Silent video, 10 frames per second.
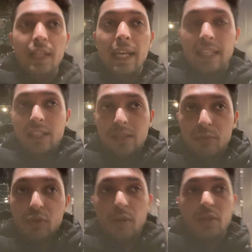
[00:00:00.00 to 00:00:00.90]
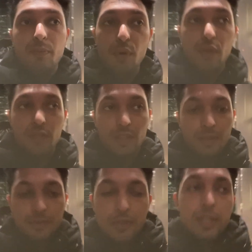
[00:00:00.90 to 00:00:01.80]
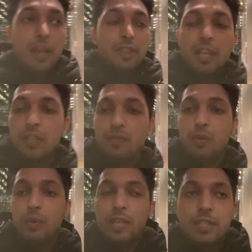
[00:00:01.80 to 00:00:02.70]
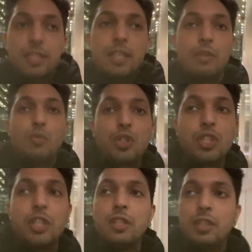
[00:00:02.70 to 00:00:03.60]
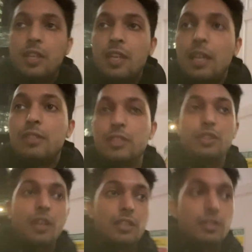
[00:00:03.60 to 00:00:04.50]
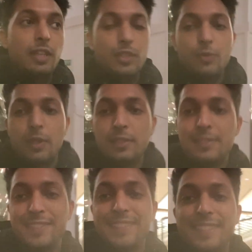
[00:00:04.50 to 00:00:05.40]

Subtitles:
in the subscription box. So yeah, thank you for listening, watching. I'll see you guys on the next one.